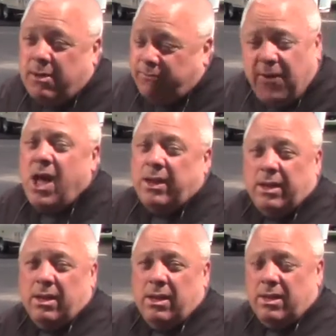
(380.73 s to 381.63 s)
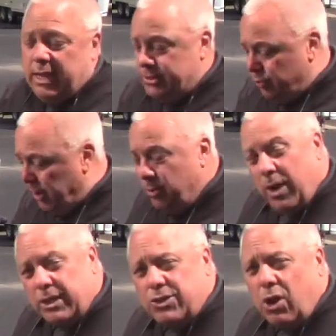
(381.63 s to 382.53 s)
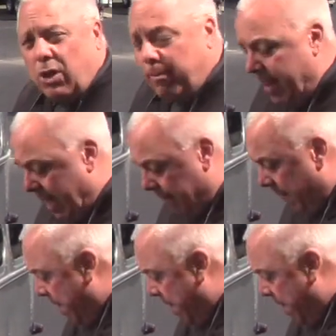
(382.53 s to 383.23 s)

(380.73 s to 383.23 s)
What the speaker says: fun. It's really what it's all about.